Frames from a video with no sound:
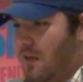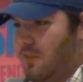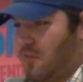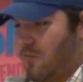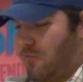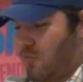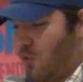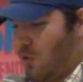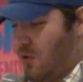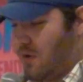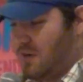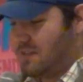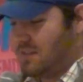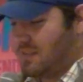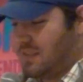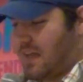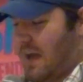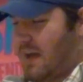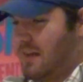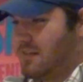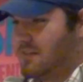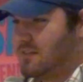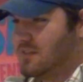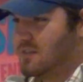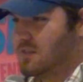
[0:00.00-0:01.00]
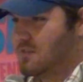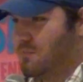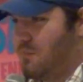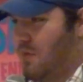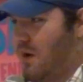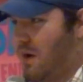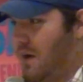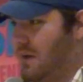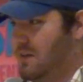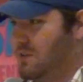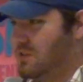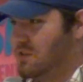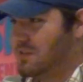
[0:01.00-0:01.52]
of course that
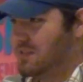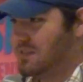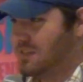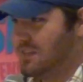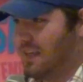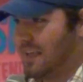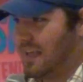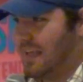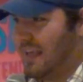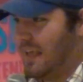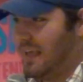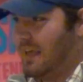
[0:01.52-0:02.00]
smudge is the